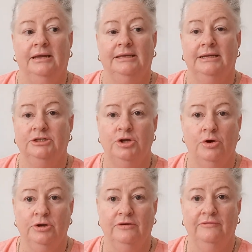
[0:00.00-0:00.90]
get a
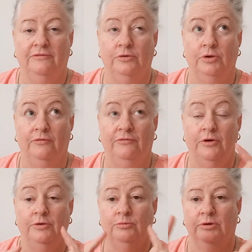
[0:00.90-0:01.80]
token for your
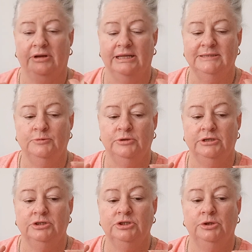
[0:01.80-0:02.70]
phone where it gets put
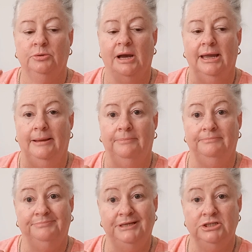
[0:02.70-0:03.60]
into a
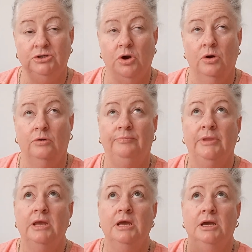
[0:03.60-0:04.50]
pigeonhole,
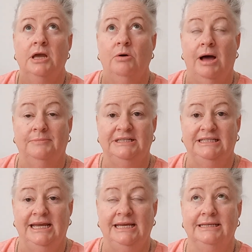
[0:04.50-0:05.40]
go
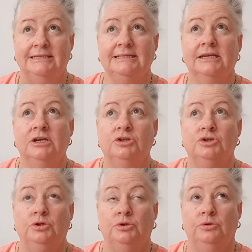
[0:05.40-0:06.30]
upstairs
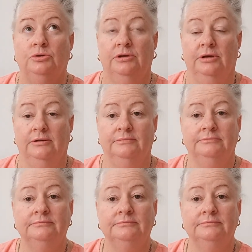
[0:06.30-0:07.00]
to the